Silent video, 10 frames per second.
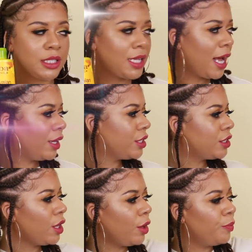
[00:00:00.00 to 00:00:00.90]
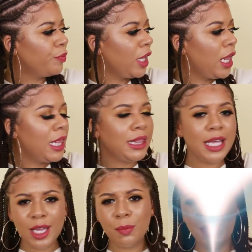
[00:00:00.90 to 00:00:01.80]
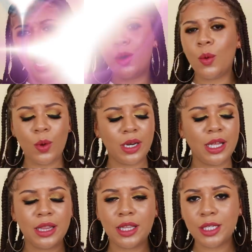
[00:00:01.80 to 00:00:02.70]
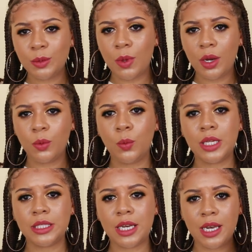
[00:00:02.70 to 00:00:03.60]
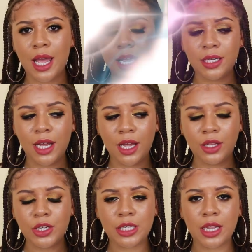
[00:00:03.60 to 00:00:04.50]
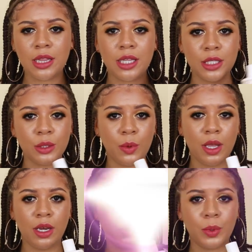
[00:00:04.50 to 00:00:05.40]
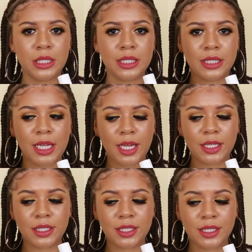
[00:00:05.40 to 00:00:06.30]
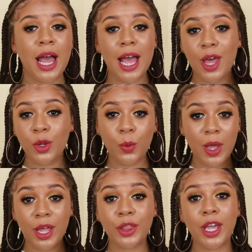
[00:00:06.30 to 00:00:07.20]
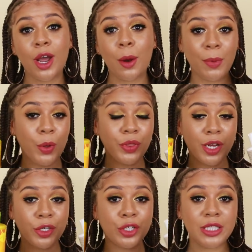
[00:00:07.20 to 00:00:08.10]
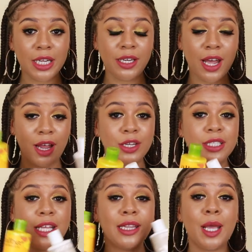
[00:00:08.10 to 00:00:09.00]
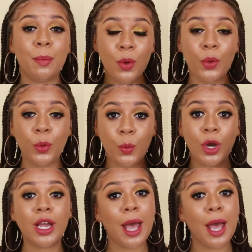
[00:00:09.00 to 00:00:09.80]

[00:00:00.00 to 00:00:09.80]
$6, so thinking back on it, this one was $9 and this one was $6. Either way, they are both under $10 and they both work